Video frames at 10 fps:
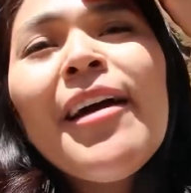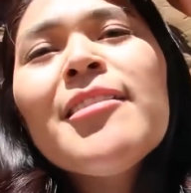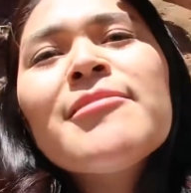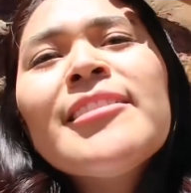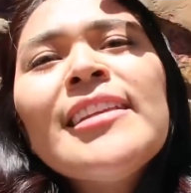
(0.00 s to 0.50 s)

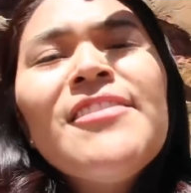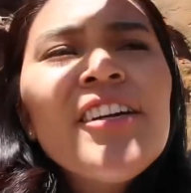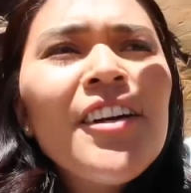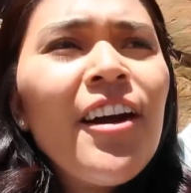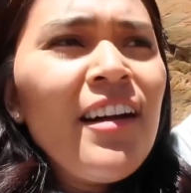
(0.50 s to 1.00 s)
miles when you leave
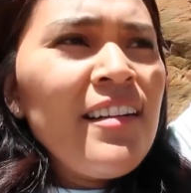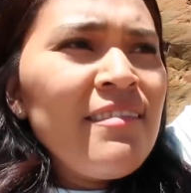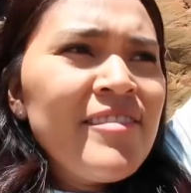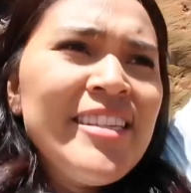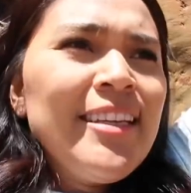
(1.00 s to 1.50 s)
your
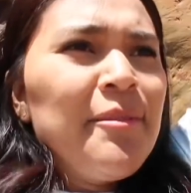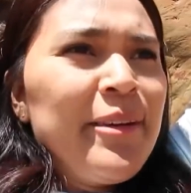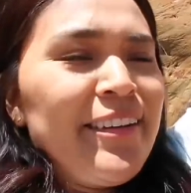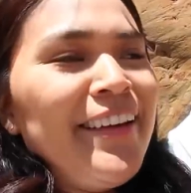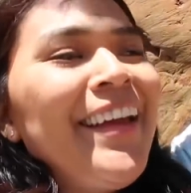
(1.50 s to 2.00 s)
car to get up
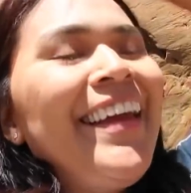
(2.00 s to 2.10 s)
here.